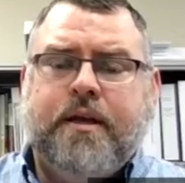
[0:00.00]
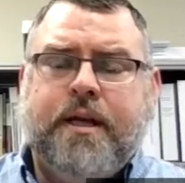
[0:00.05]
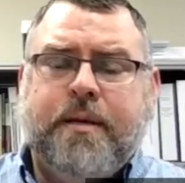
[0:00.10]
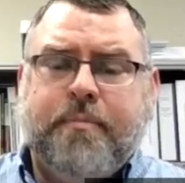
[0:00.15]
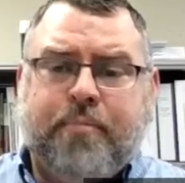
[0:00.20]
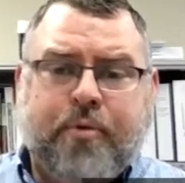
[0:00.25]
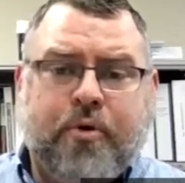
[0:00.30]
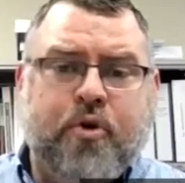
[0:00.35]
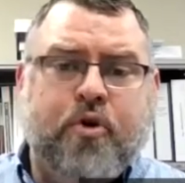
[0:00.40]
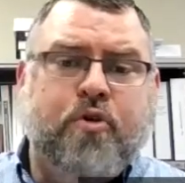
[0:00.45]

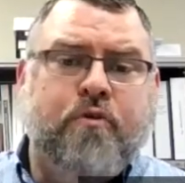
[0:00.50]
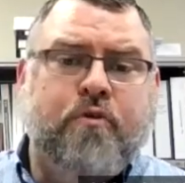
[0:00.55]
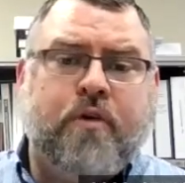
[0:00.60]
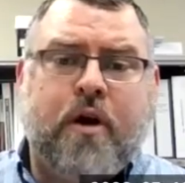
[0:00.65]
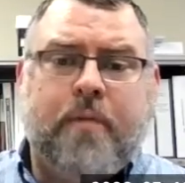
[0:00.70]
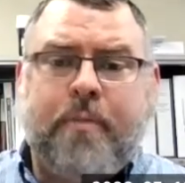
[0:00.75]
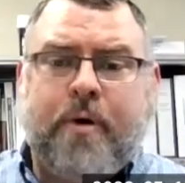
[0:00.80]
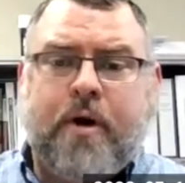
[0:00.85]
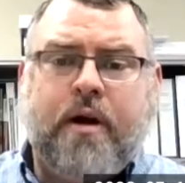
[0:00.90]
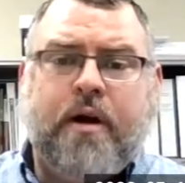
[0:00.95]
improve
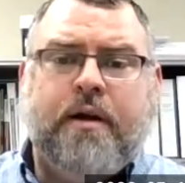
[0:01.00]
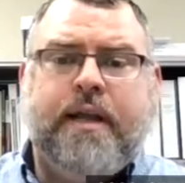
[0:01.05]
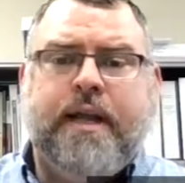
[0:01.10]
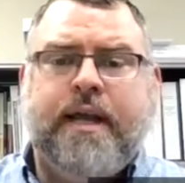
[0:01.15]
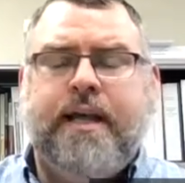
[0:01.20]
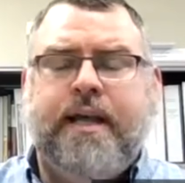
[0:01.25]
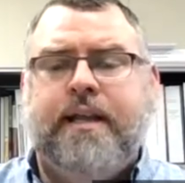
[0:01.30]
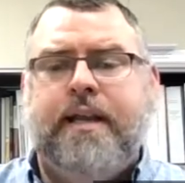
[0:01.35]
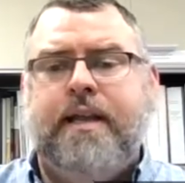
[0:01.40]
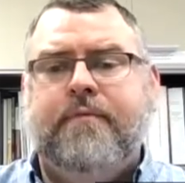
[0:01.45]
upon,
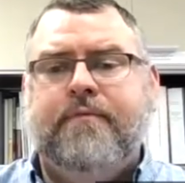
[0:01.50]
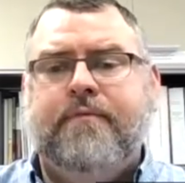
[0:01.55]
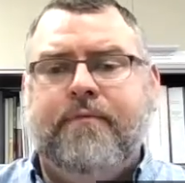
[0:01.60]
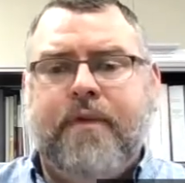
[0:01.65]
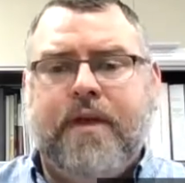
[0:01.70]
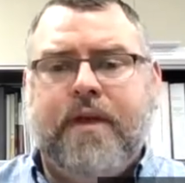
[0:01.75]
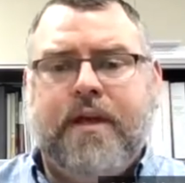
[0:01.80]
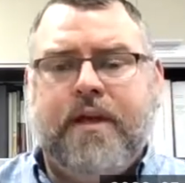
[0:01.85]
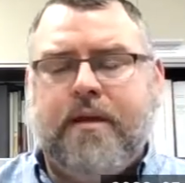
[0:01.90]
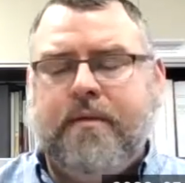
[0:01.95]
and
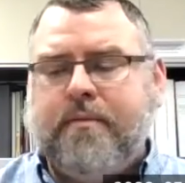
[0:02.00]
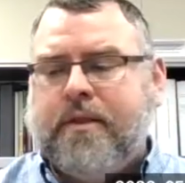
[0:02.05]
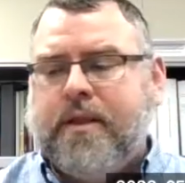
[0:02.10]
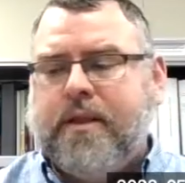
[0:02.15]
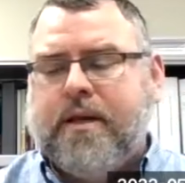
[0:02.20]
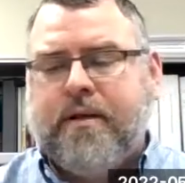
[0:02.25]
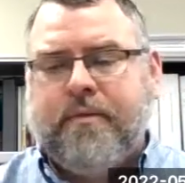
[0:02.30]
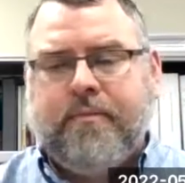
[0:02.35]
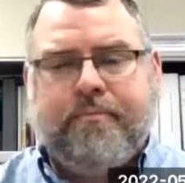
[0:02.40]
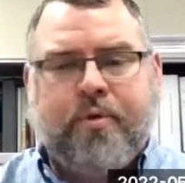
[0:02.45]

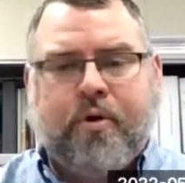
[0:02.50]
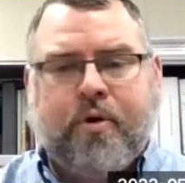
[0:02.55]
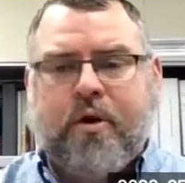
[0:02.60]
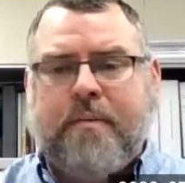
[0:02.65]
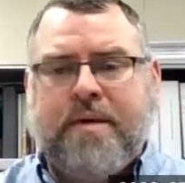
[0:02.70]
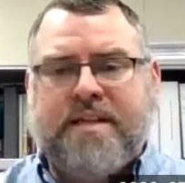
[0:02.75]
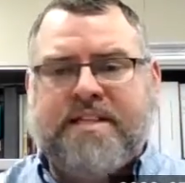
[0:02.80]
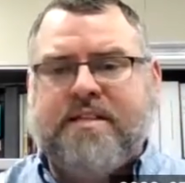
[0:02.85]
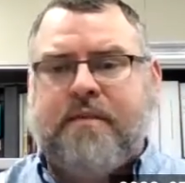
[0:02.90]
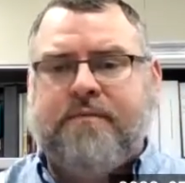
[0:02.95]
the
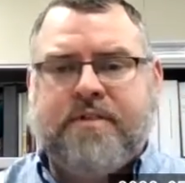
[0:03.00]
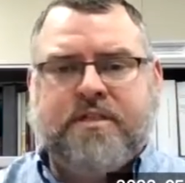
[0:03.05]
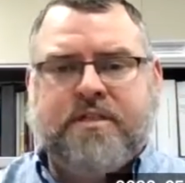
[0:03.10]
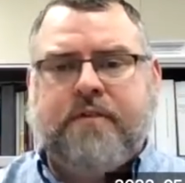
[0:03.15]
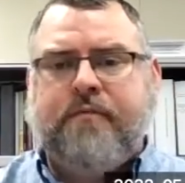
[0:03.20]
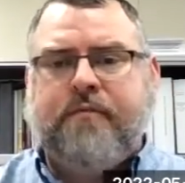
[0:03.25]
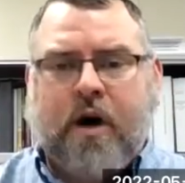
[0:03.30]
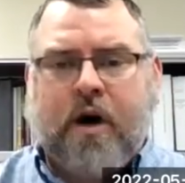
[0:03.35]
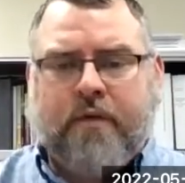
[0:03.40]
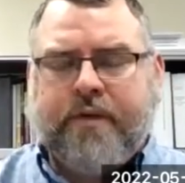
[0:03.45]
program itself is
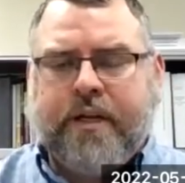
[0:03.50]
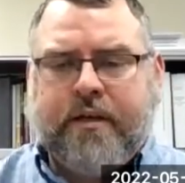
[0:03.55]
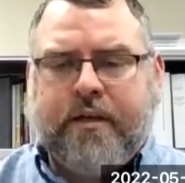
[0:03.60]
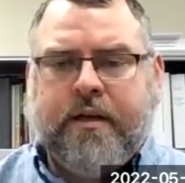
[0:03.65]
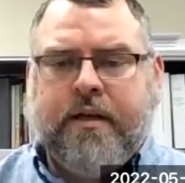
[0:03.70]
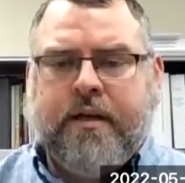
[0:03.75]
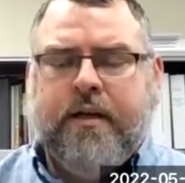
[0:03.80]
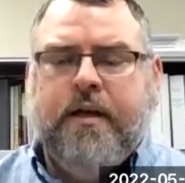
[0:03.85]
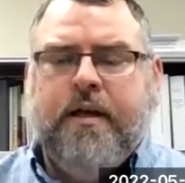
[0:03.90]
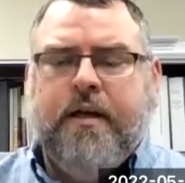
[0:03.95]
evolving.